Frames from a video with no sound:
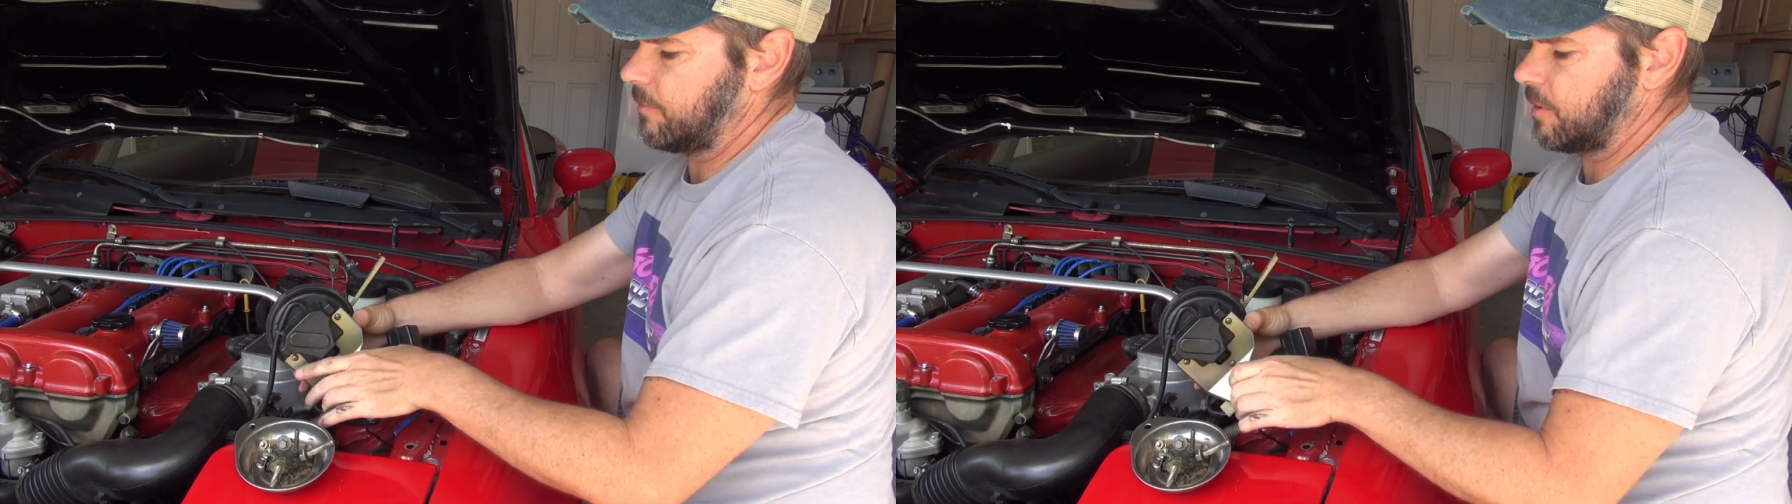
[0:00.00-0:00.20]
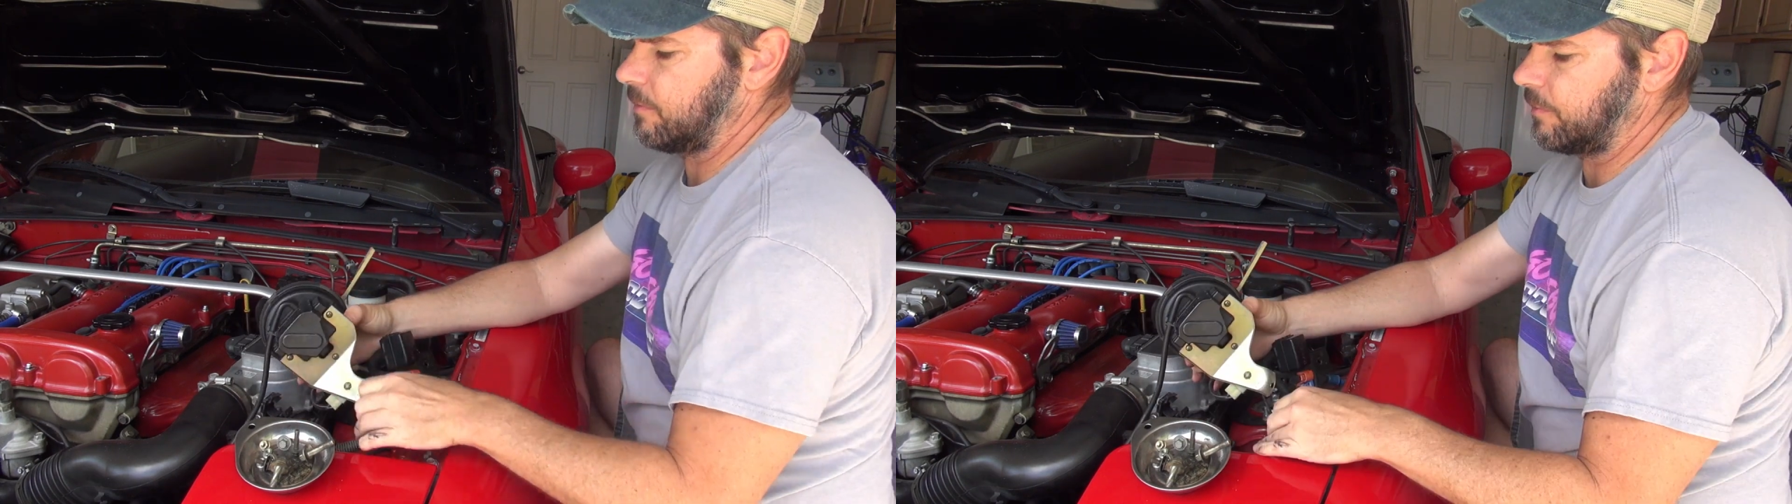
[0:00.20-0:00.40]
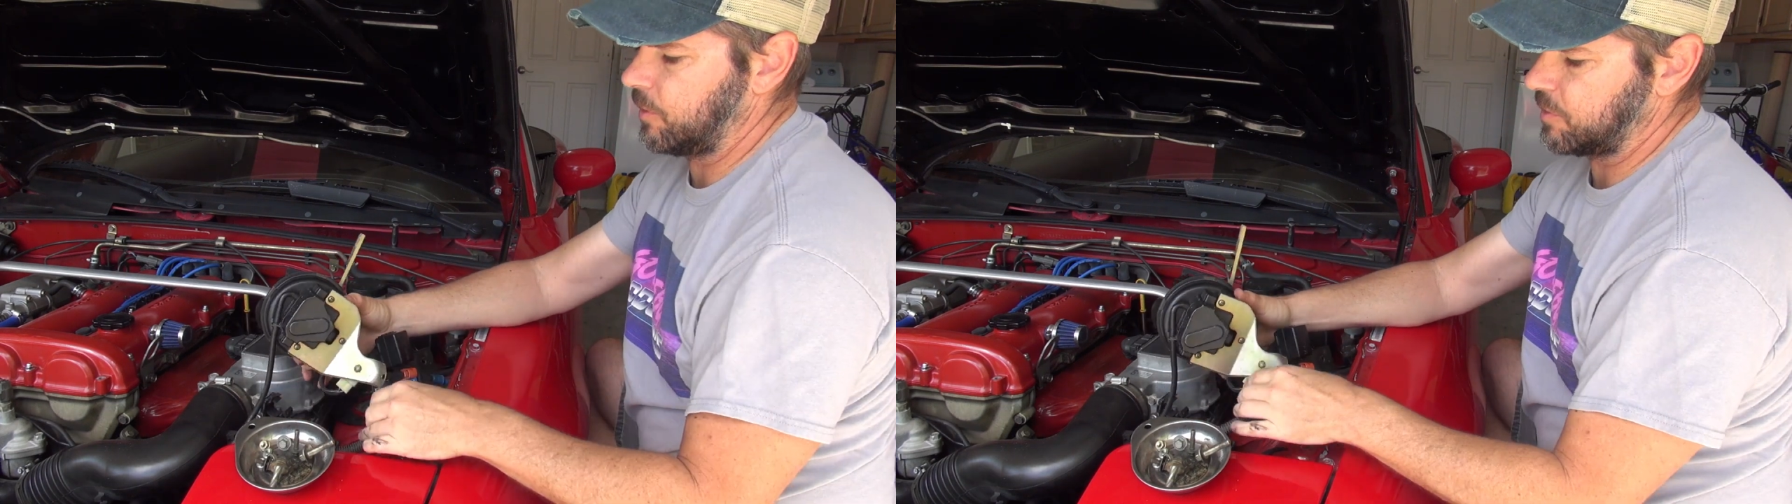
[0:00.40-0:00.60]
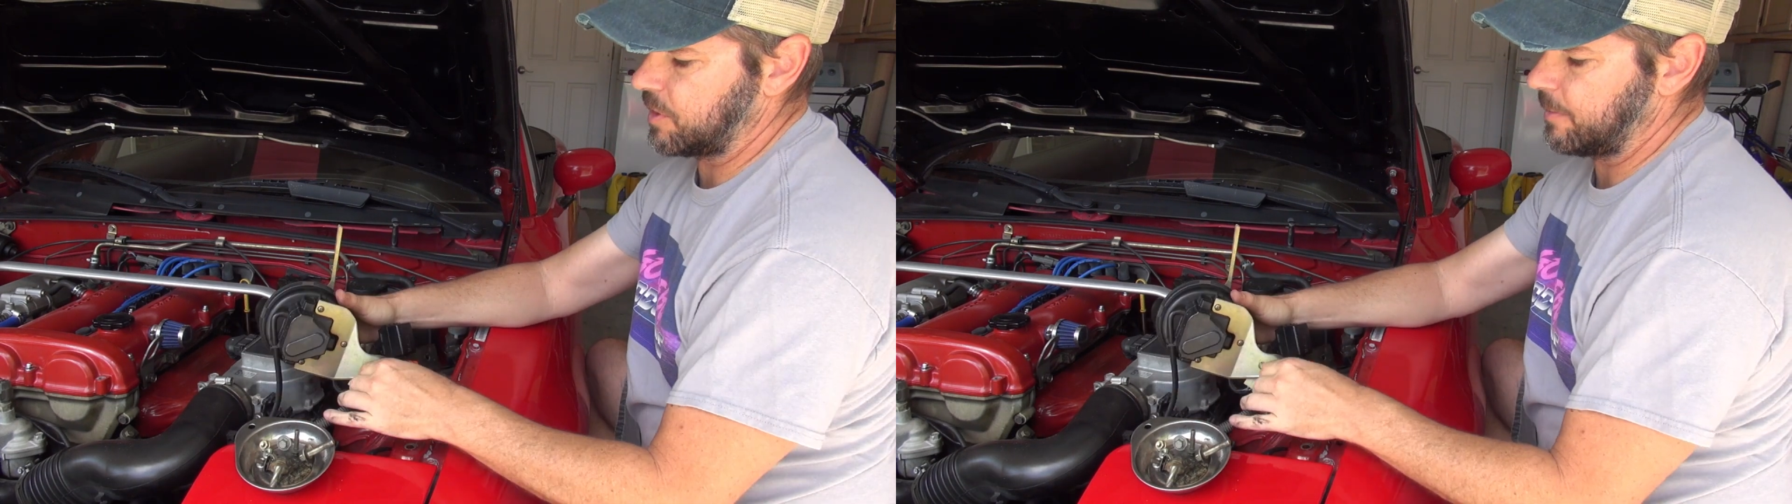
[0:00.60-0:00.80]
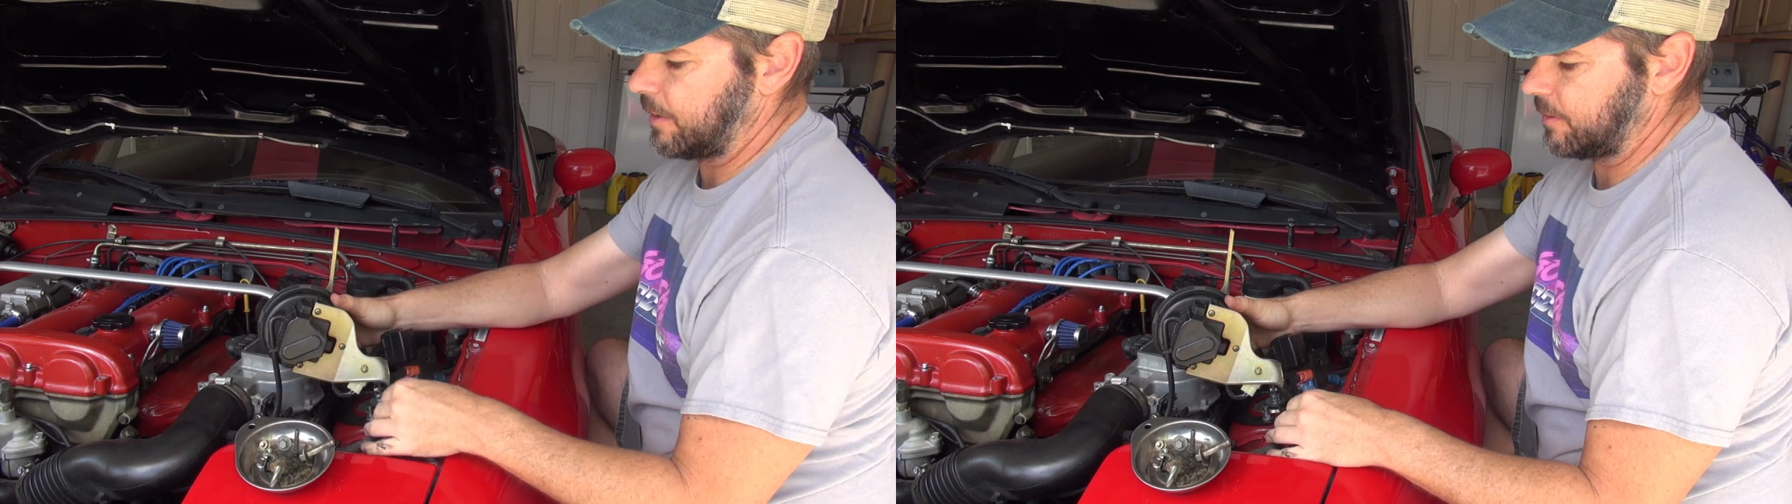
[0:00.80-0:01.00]
confused
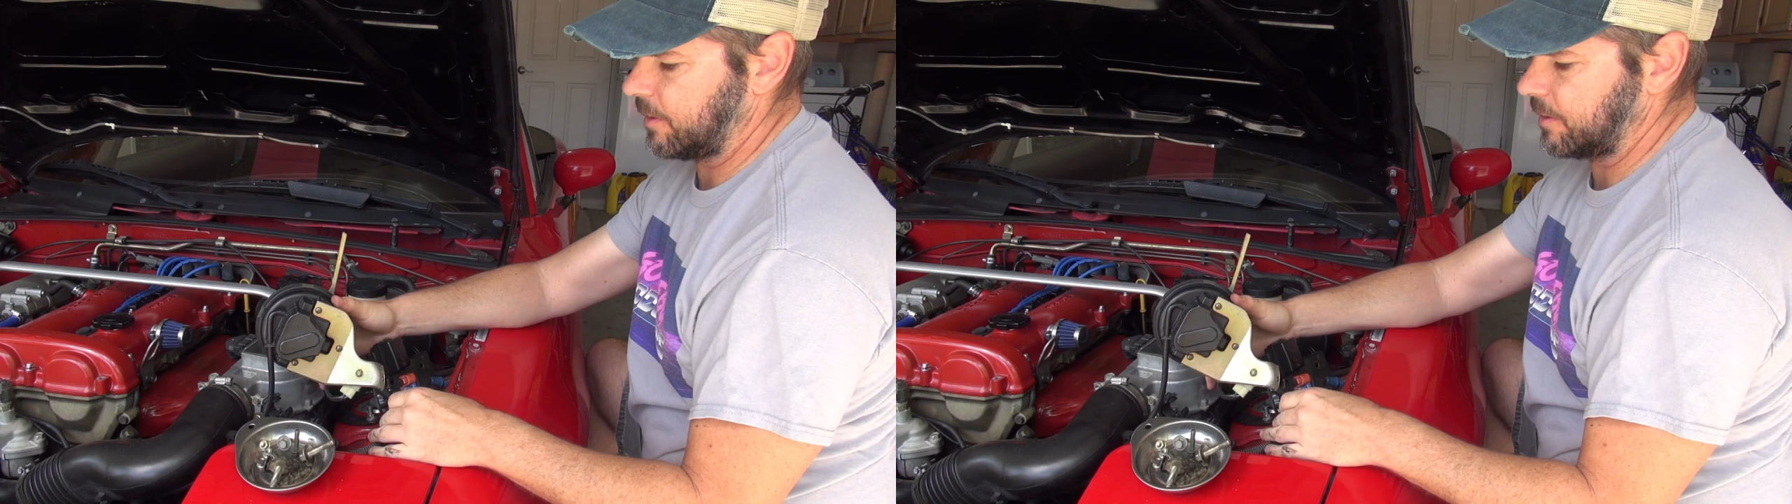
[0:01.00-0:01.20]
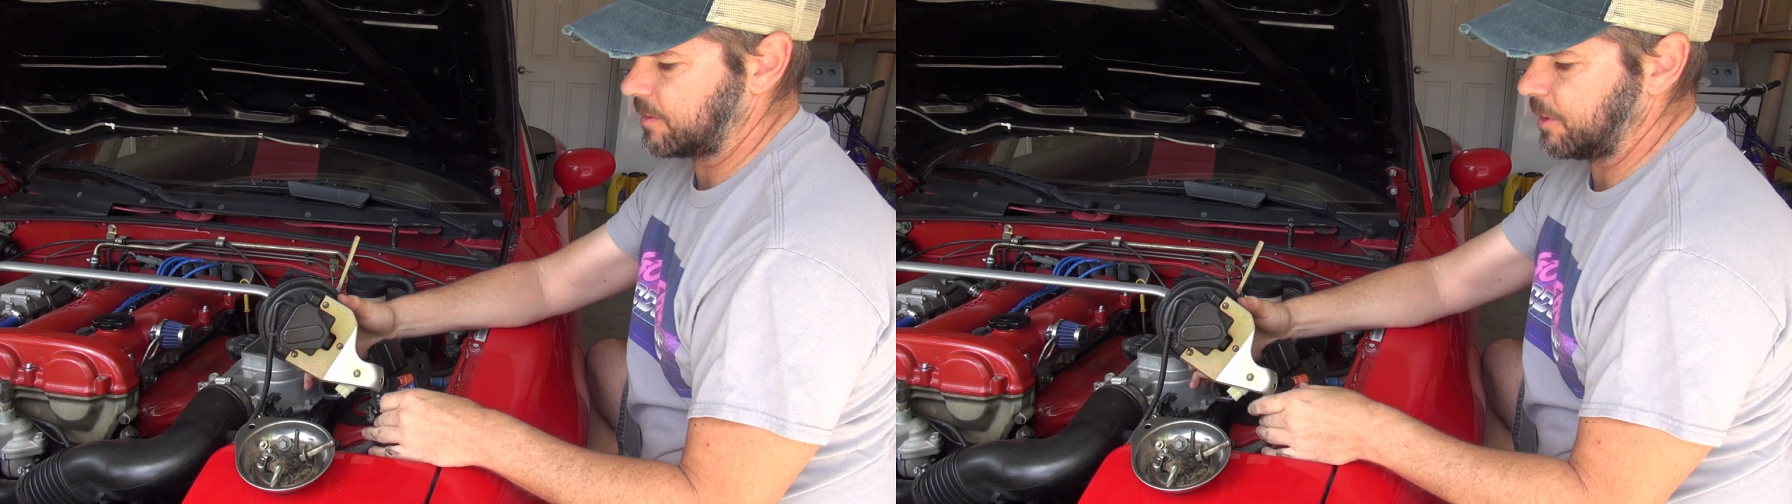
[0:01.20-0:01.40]
about this